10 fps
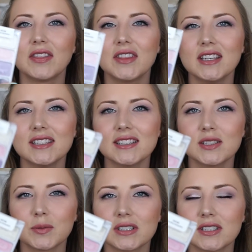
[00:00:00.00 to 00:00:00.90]
This
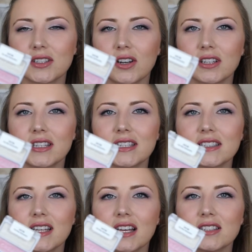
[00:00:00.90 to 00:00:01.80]
is what started
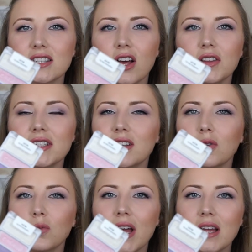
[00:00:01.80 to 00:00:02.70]
this. I saw this
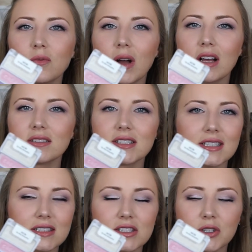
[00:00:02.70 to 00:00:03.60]
on Wet n Wild's
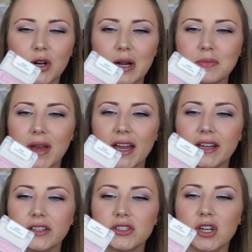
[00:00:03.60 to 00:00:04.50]
Instagram
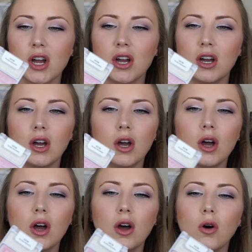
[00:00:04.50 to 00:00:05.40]
page
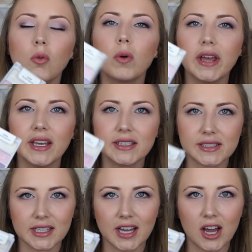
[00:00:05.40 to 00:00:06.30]

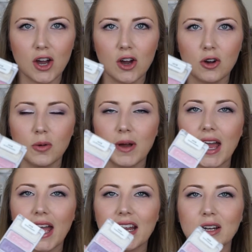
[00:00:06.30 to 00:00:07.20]
weeks ago
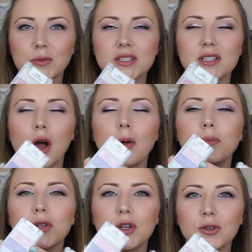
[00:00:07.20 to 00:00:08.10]
and it was
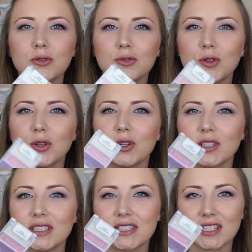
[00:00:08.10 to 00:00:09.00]
beautiful
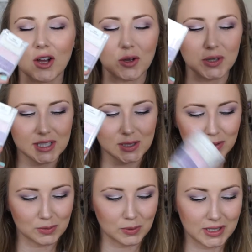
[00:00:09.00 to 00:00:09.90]
and so this
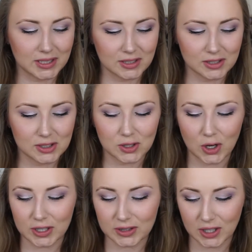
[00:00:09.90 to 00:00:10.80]
is what
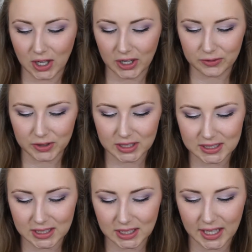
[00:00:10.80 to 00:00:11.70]
started the hunt for
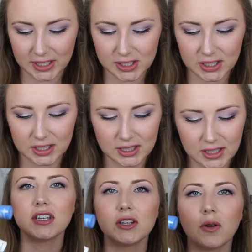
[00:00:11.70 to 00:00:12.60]
this collection.
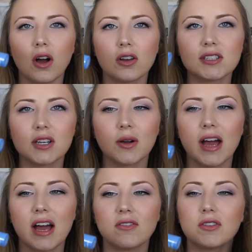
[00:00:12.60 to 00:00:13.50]
Then you also
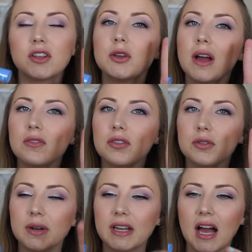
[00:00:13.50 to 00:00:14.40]
have, you have
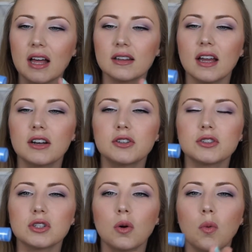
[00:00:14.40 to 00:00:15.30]
three
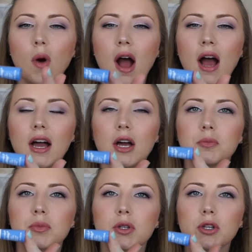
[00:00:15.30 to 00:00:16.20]
eyeliners, a white, a
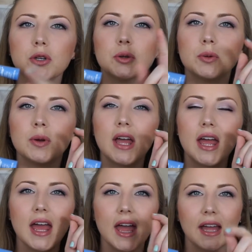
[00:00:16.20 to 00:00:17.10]
blue,
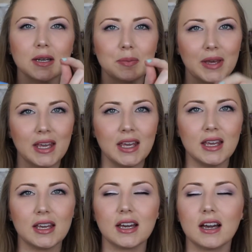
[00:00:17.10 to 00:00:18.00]
and a
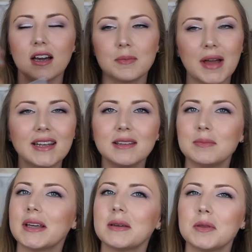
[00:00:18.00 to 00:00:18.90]
pink. Um, I
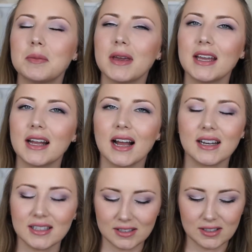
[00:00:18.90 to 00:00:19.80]
didn't pick up the pink. I
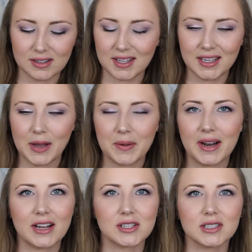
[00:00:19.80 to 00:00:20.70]
didn't think I would
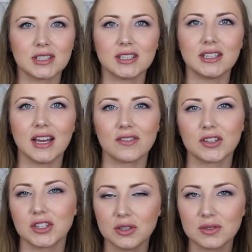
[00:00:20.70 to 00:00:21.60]
actually ever
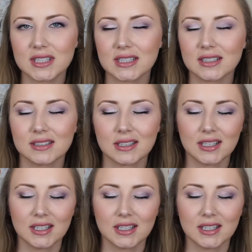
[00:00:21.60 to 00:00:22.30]
use it.